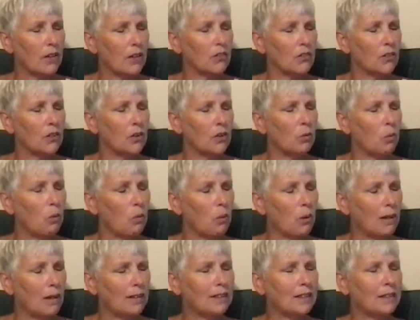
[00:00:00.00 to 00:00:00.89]
The
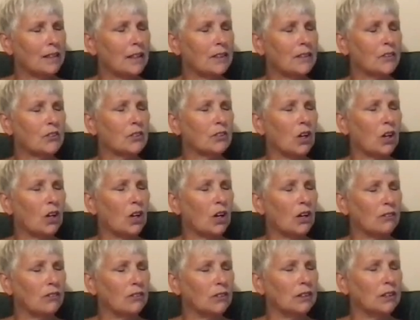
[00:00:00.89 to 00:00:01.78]
oneness
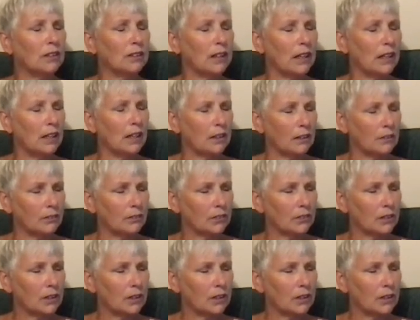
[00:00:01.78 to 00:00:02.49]
of love,